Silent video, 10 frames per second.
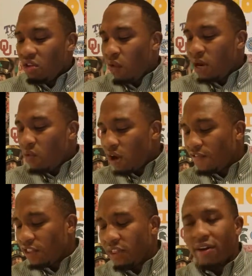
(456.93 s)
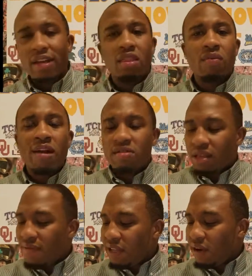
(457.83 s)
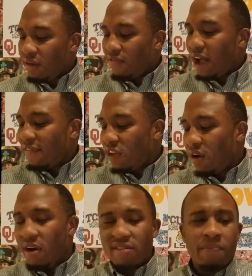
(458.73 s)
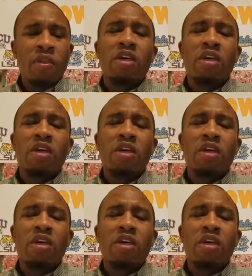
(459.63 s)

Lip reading: 21 for 30, 375 yards.